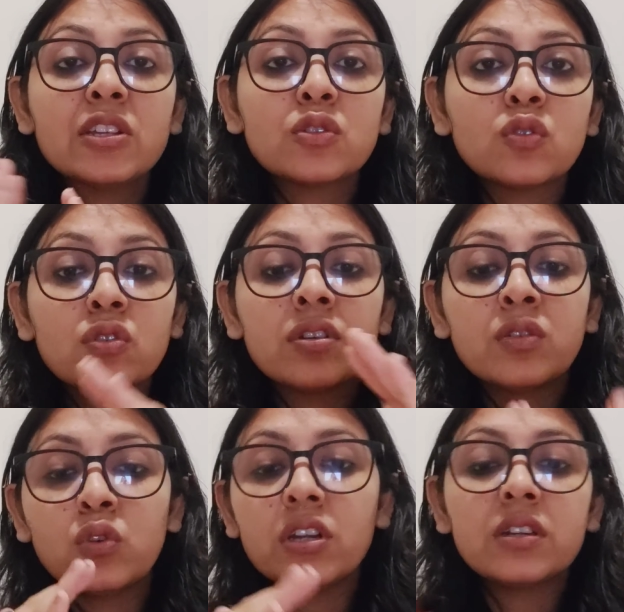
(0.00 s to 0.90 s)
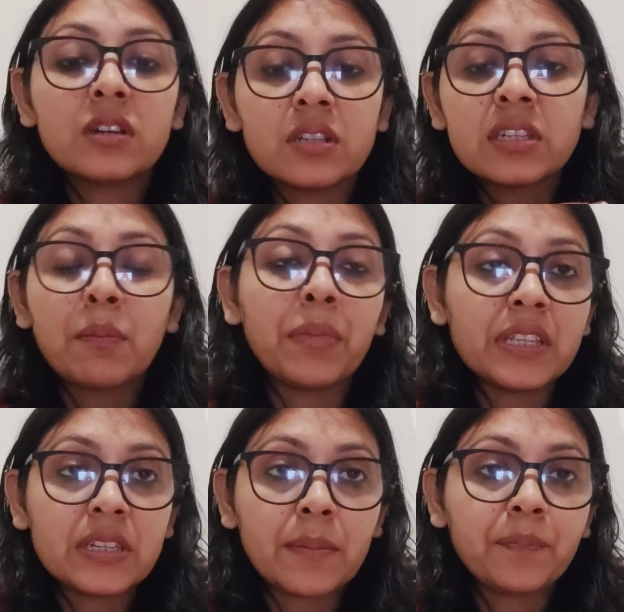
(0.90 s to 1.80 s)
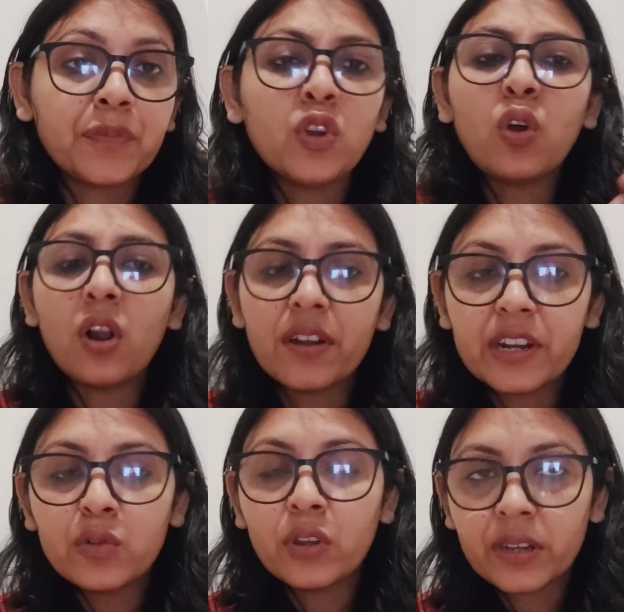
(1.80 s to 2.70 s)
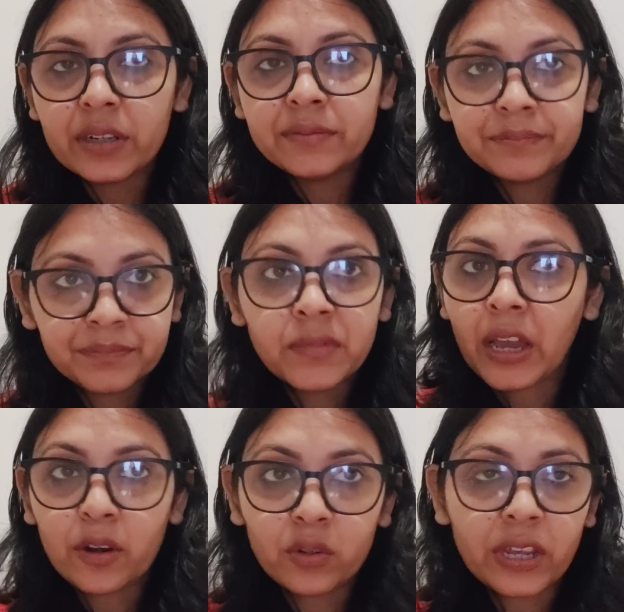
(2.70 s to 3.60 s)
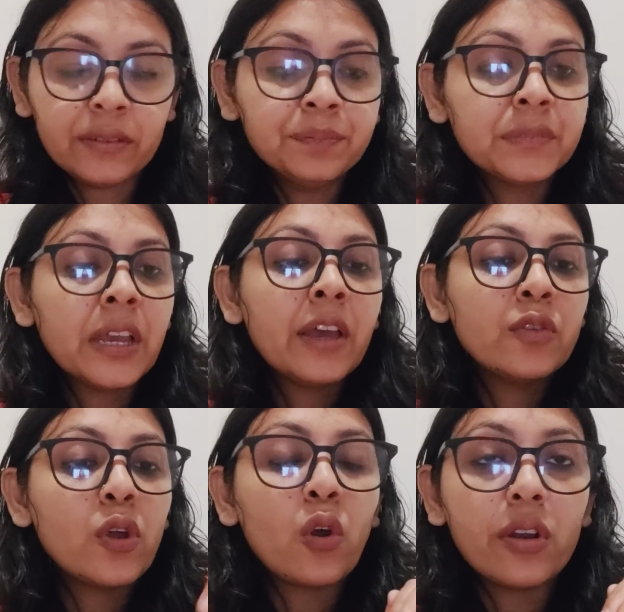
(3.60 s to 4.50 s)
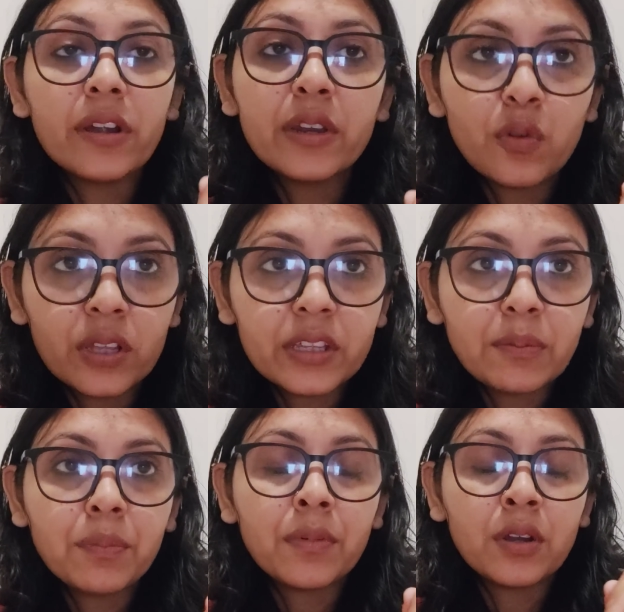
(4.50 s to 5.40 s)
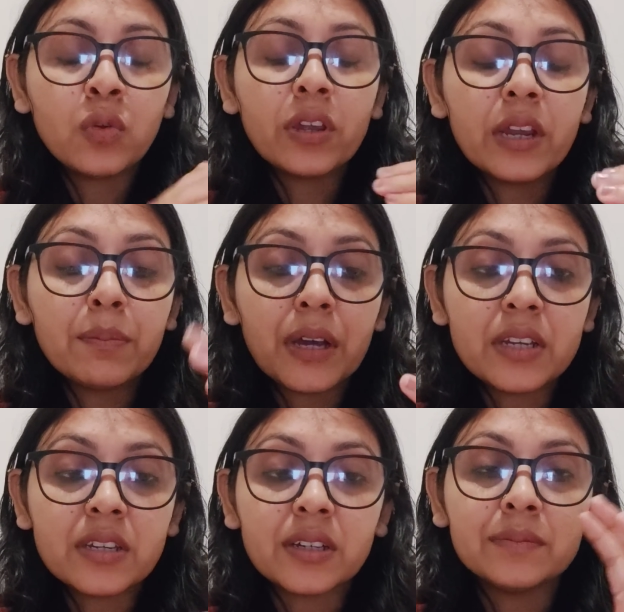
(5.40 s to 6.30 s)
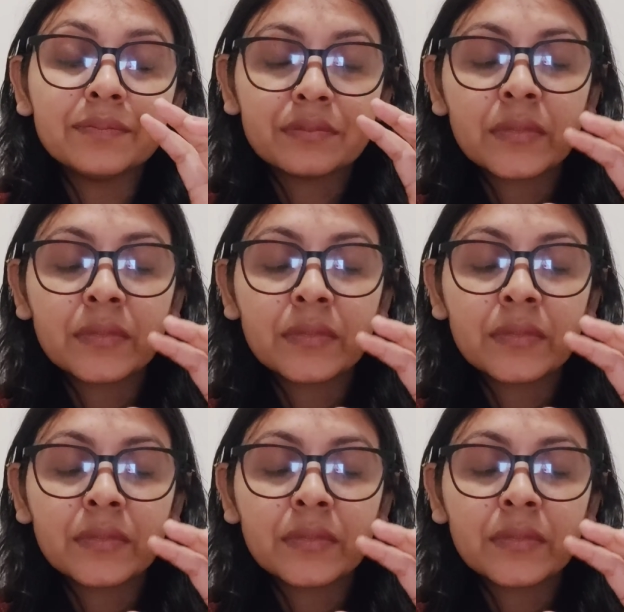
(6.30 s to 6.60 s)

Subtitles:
So do it step by step. You're already doing it. I know that you're already doing it, but